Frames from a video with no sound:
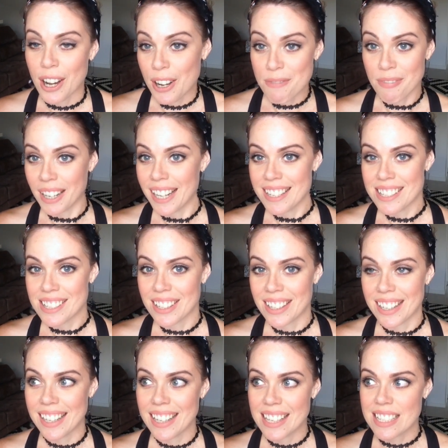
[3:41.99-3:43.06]
on my
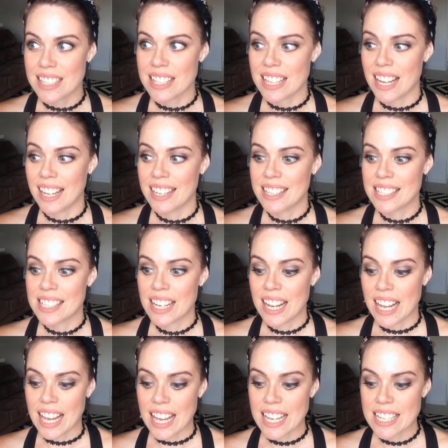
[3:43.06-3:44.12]
journey is that
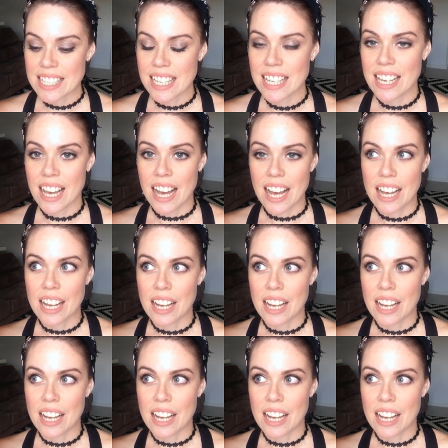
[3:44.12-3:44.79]
eating